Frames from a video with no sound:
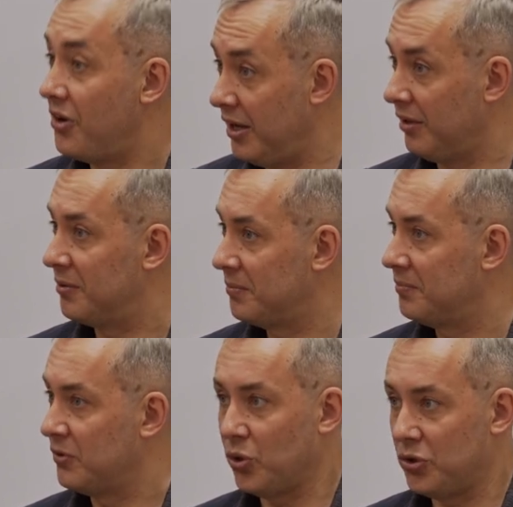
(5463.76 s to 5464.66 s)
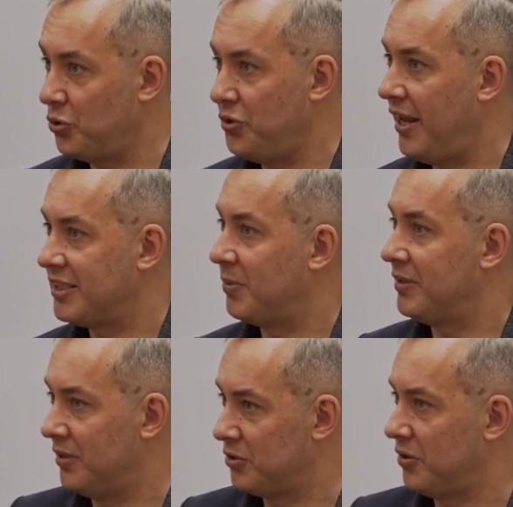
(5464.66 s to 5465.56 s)
real, not today's,
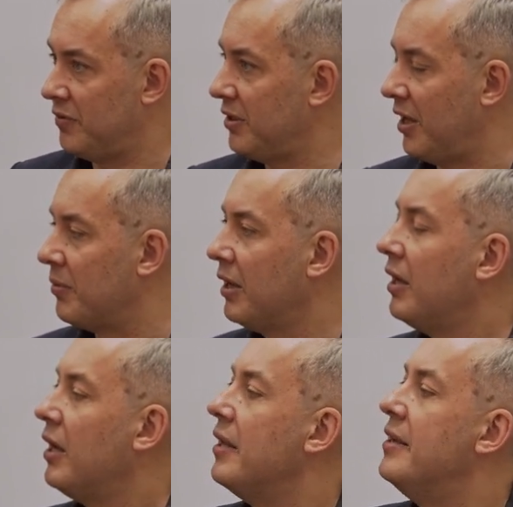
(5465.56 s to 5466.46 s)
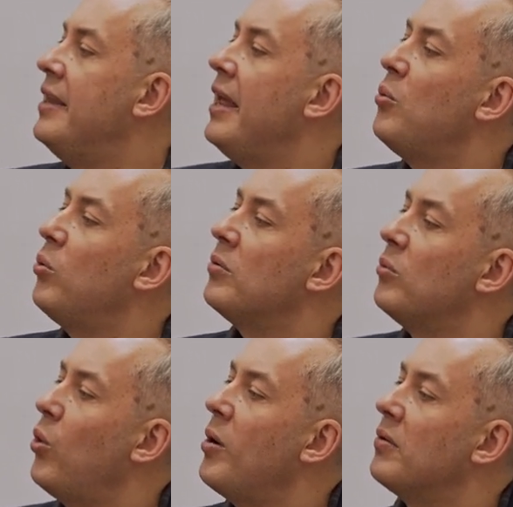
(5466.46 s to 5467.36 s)
but in Soviet time, they
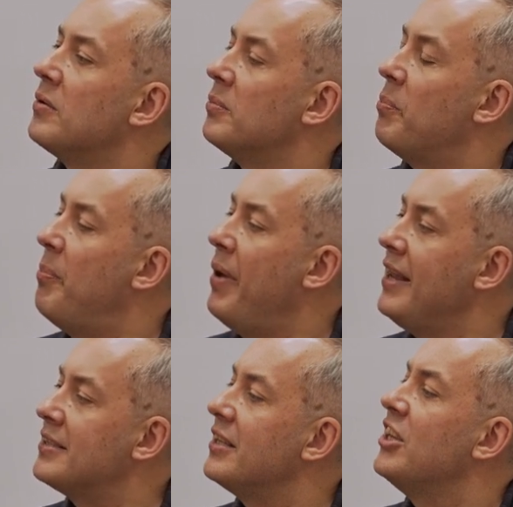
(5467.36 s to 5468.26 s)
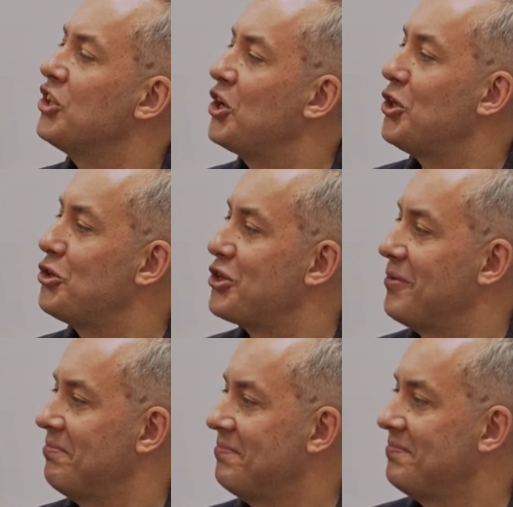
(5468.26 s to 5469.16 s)
were based in culture,
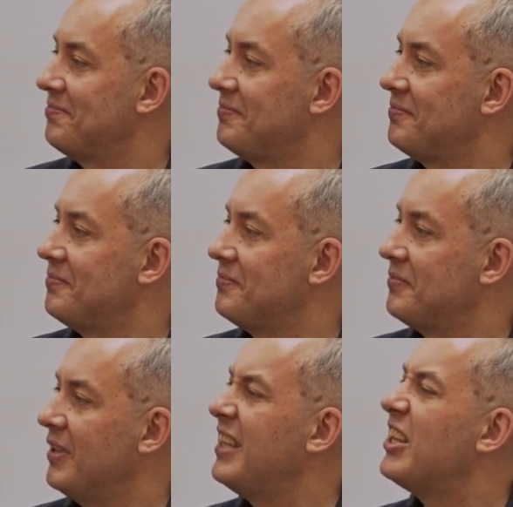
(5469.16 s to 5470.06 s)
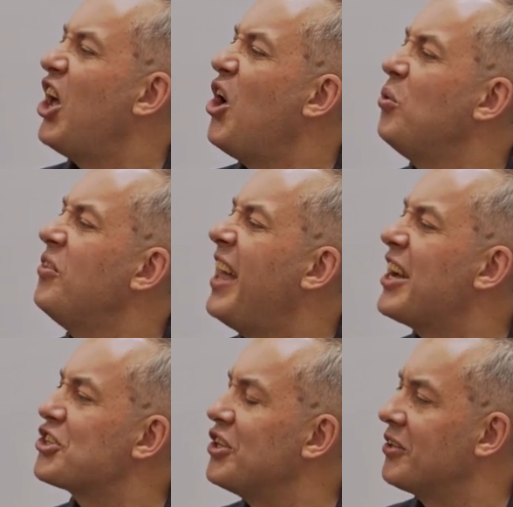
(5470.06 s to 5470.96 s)
in our
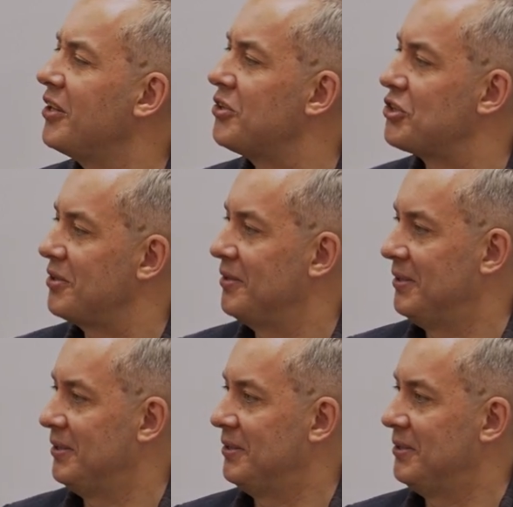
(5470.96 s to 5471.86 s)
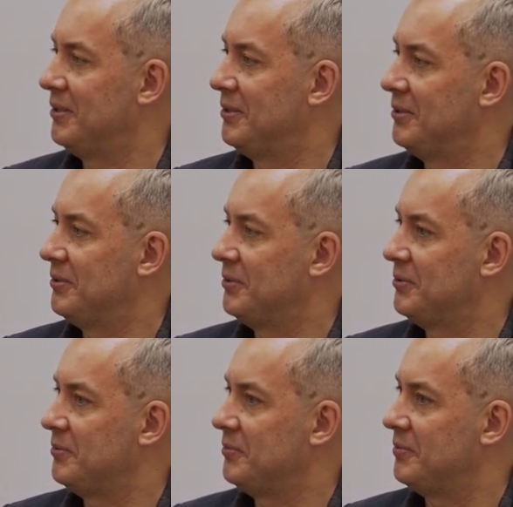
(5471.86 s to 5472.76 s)
national culture.
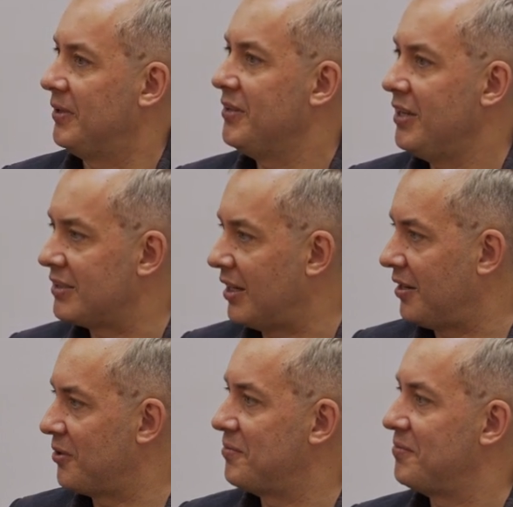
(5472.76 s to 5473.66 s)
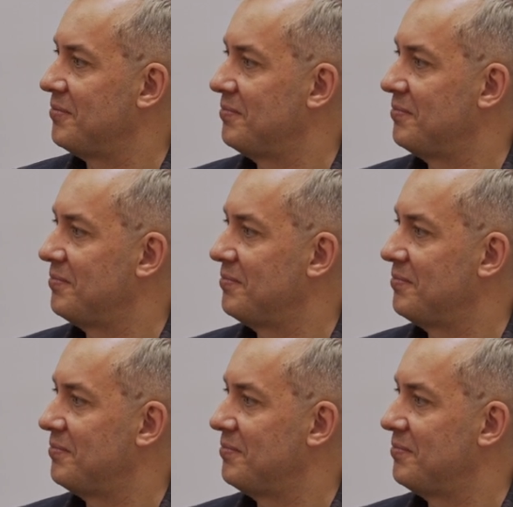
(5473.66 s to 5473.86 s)
Andrei Sakharov,